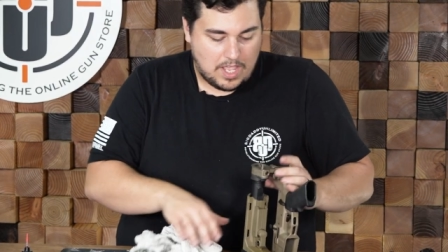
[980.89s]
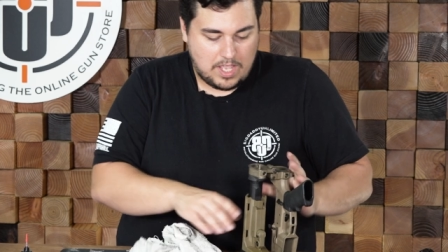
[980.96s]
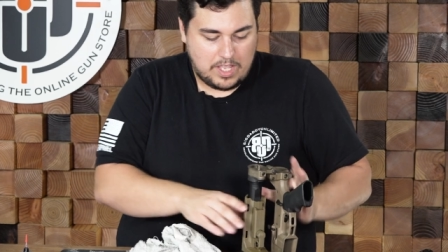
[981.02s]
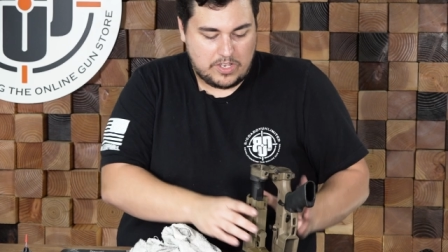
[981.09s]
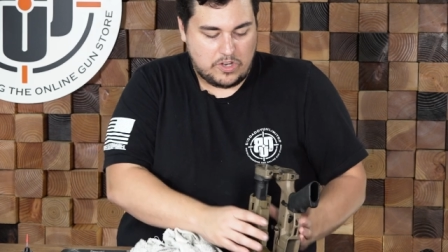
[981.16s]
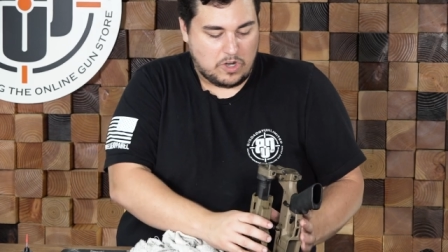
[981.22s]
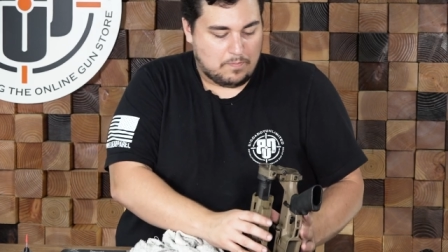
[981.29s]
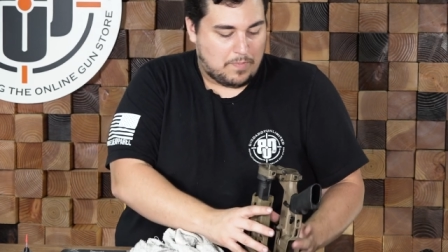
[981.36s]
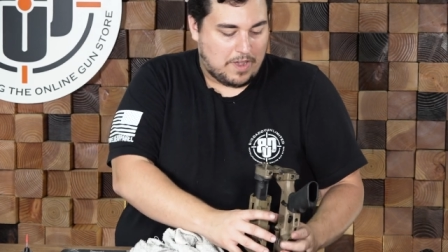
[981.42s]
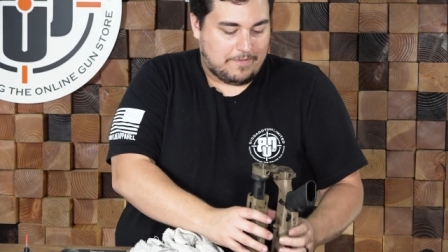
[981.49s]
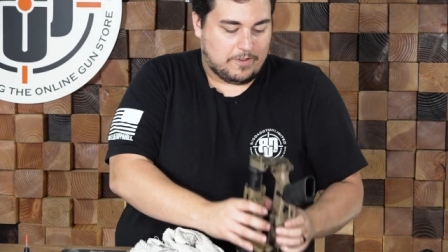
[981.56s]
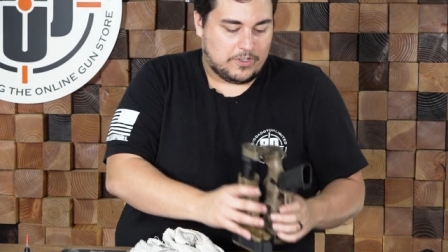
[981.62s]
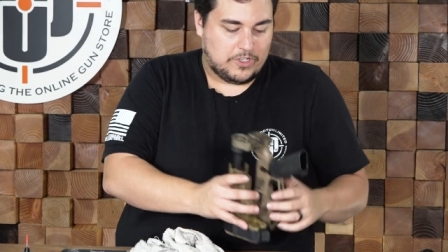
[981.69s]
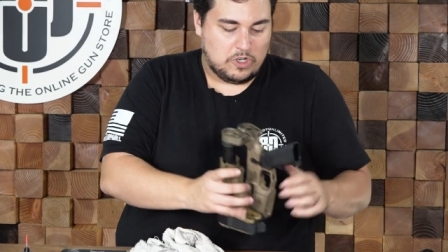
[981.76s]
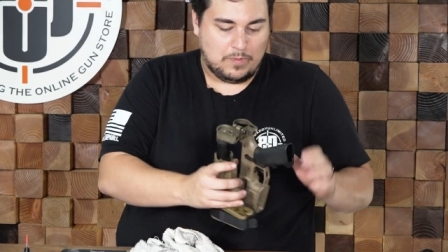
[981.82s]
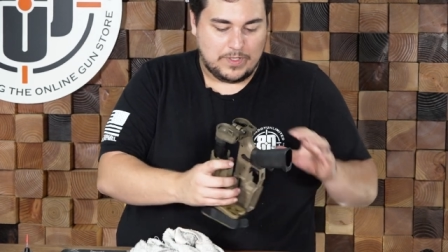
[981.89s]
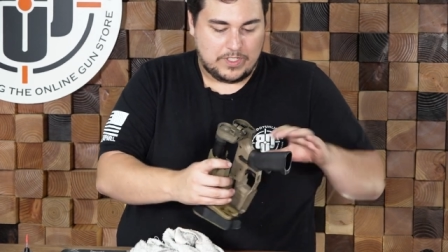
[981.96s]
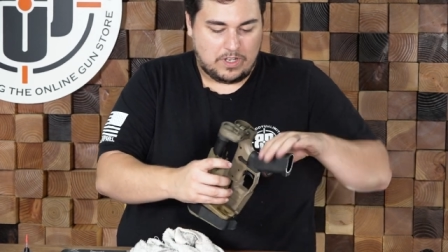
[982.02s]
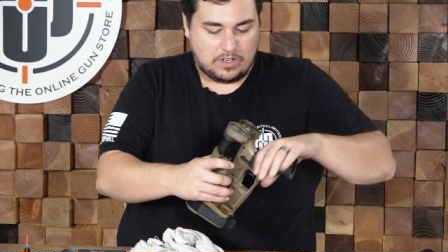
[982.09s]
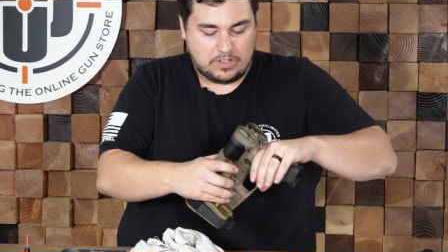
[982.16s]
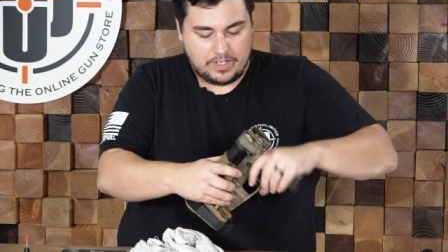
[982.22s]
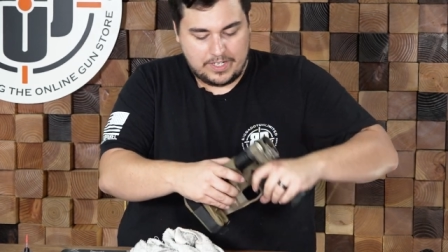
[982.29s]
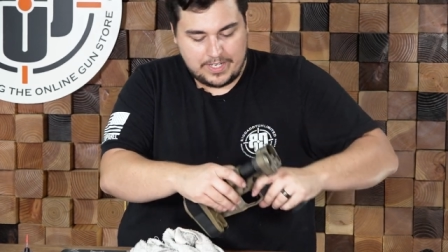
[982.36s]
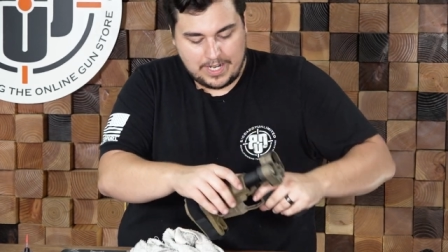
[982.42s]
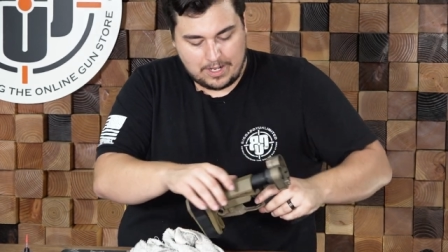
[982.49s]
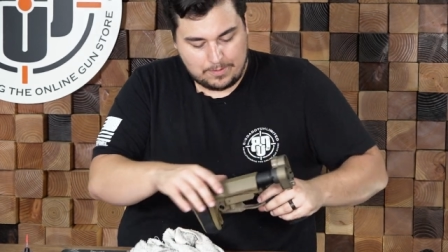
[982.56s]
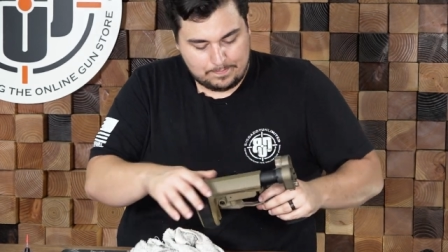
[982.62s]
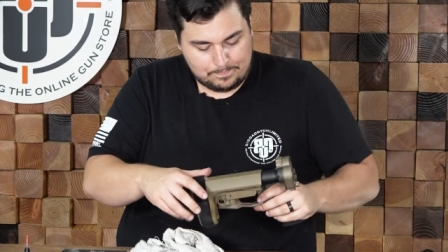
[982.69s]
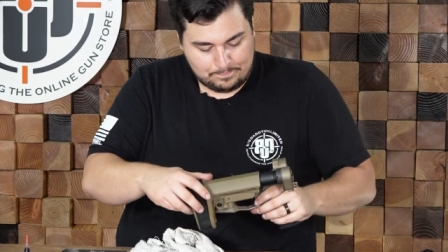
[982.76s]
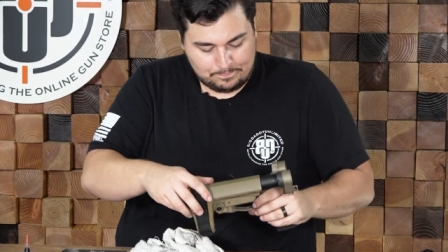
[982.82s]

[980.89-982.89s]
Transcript: and your buffer tube is all cleaned out.